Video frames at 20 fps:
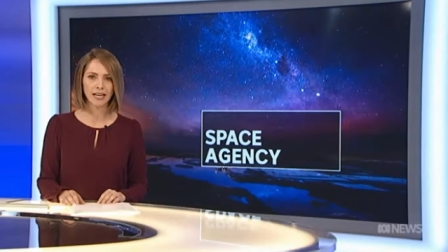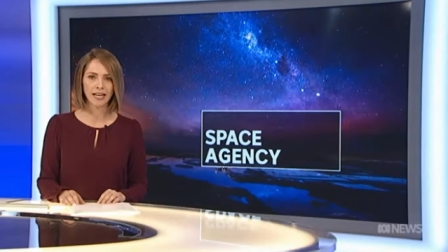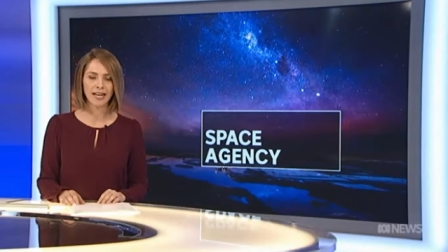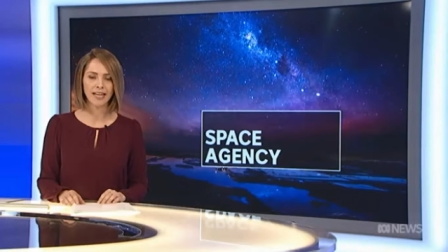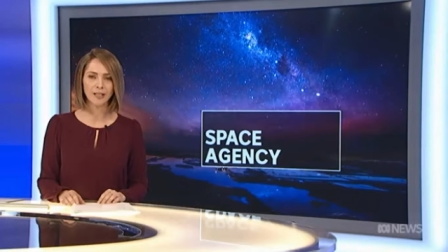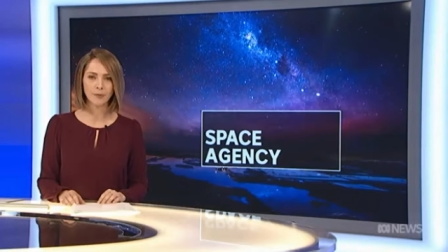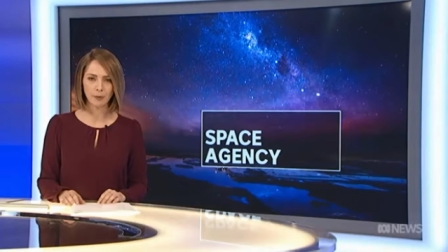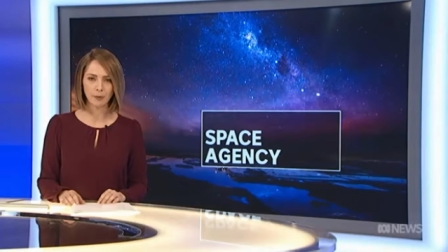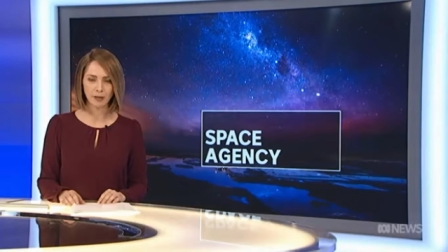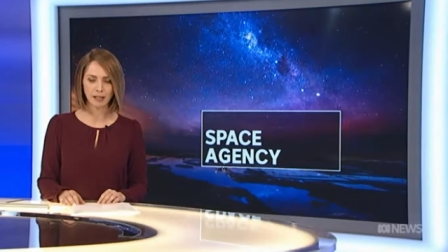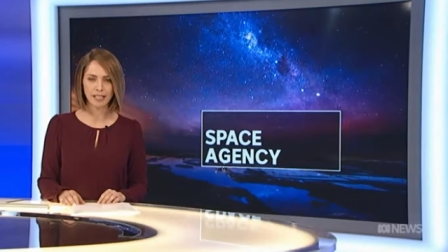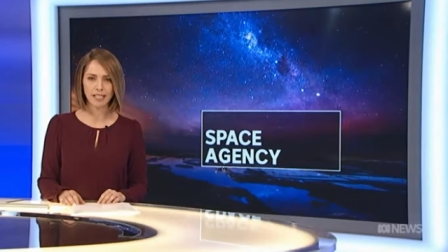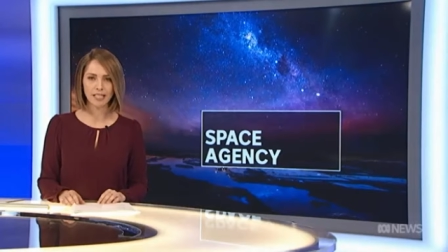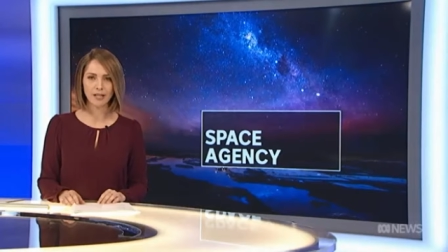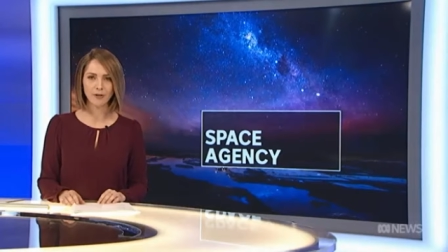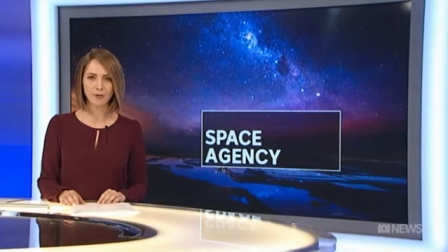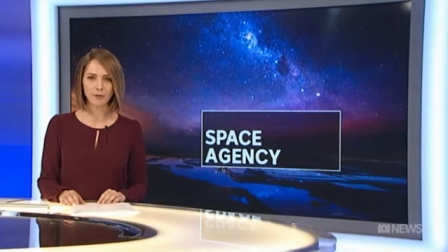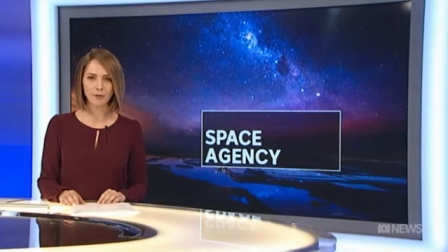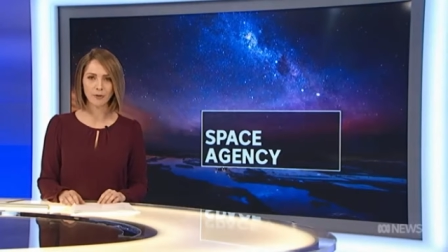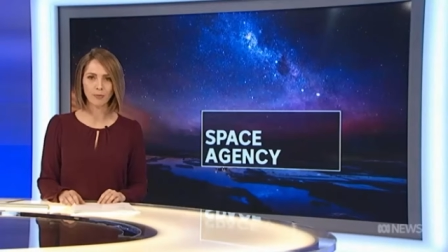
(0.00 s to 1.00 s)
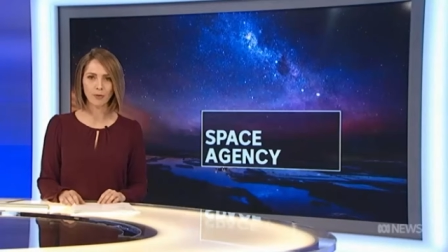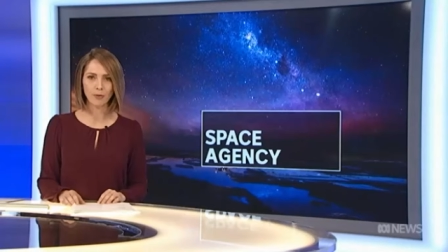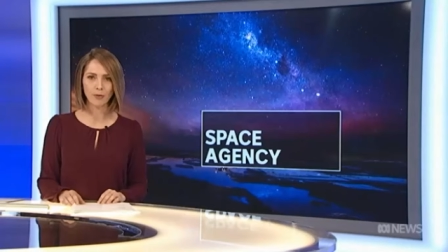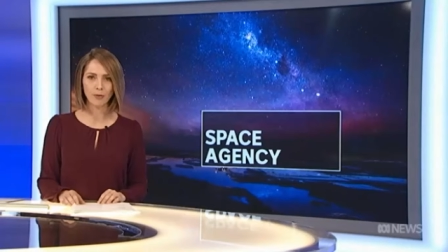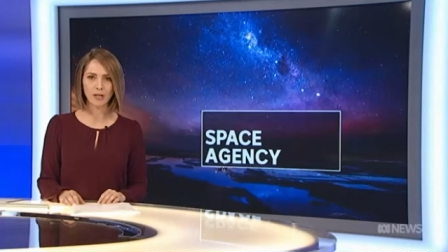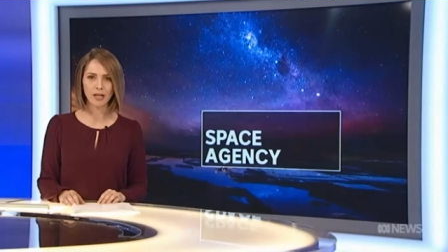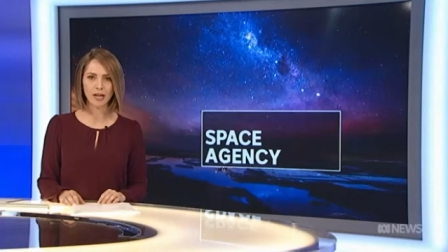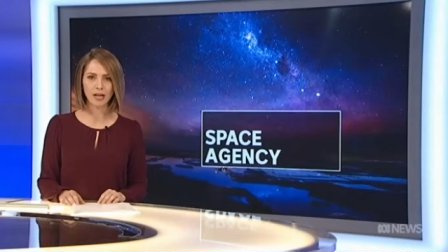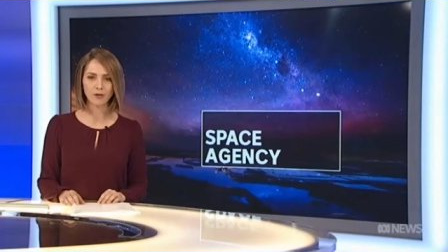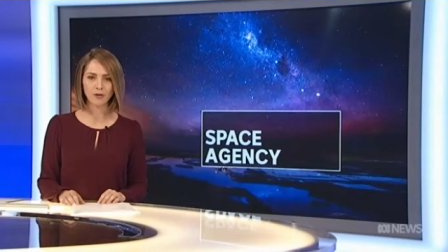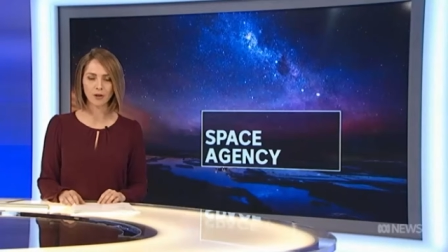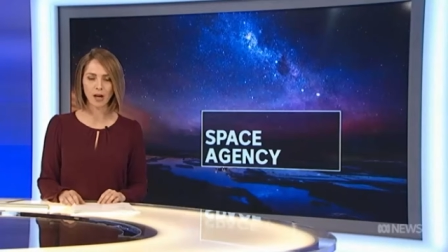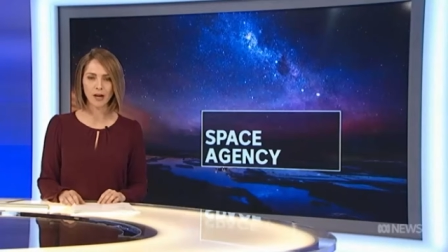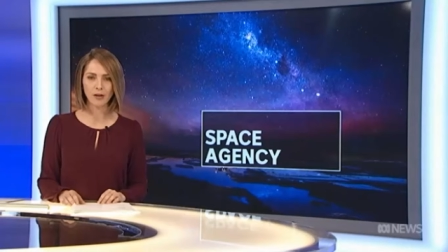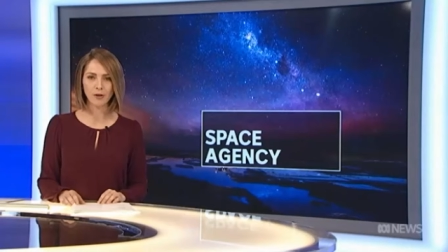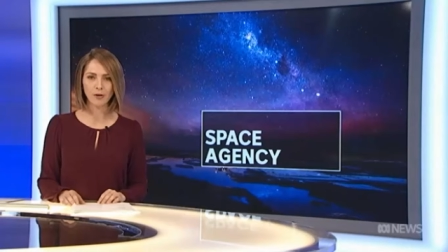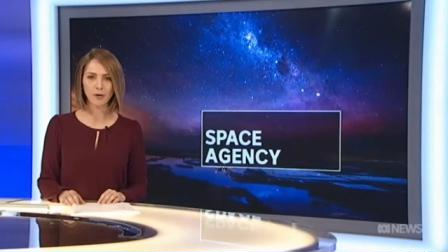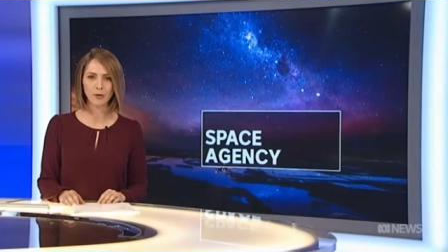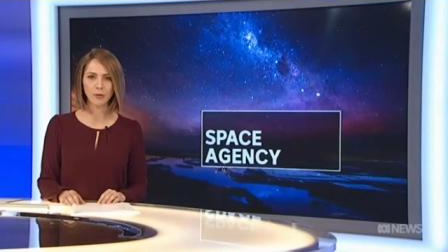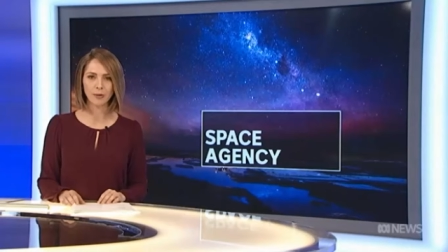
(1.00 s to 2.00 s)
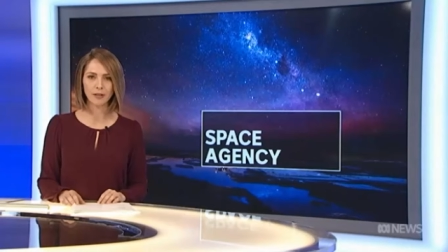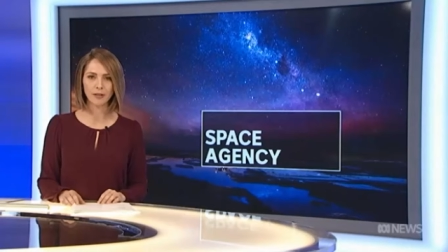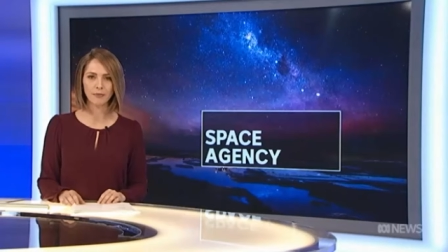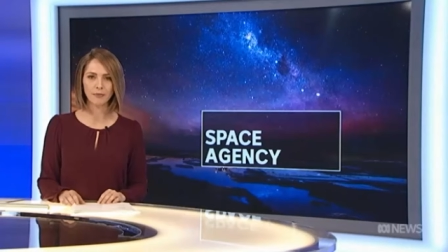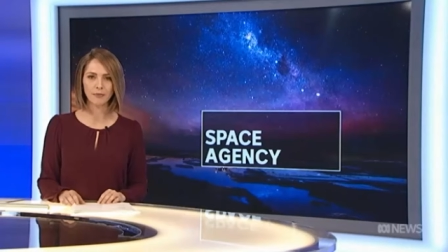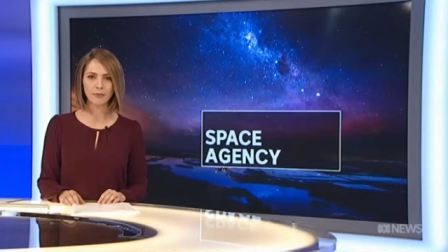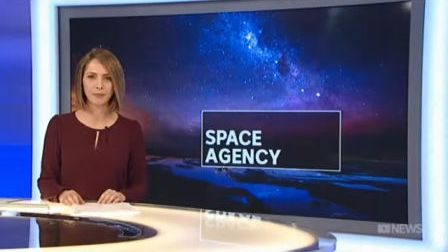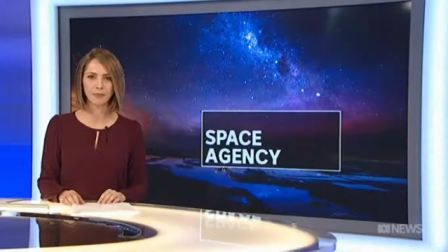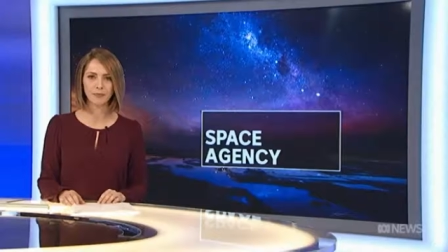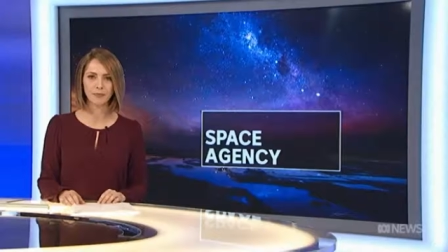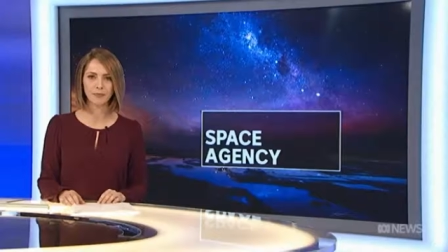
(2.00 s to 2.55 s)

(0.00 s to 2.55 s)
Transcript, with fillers: Here's political reporter Jane Norman.